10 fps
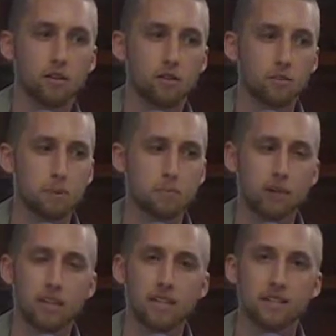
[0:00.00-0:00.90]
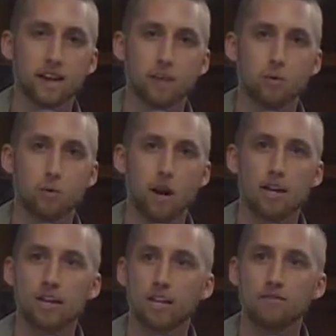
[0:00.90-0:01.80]
There's been plenty of times where
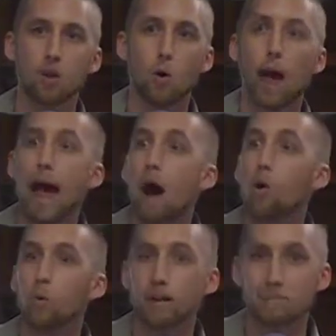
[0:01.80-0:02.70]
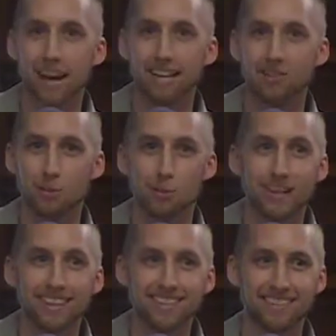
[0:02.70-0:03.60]
I didn't even know how we paid the
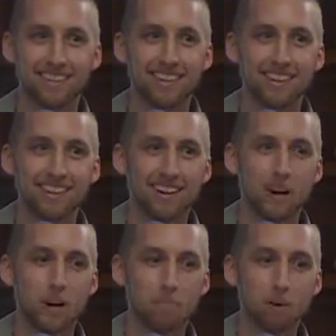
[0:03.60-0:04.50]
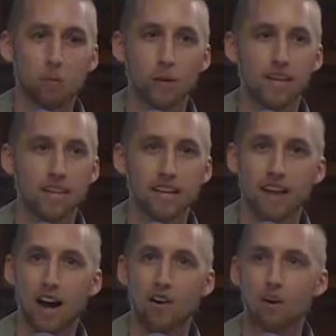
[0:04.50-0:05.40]
rent, but we did.
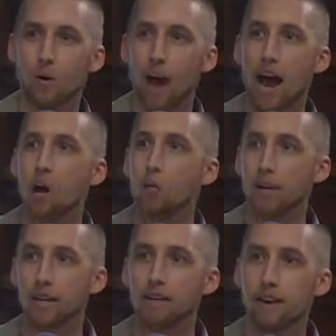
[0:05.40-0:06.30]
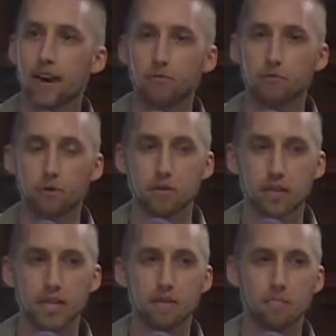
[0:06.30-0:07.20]
I don't know how we had food
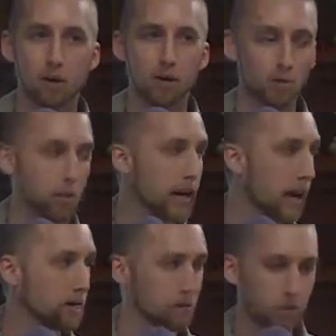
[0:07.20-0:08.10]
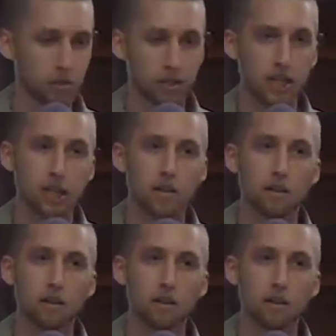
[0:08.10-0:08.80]
to eat, but we had food to eat.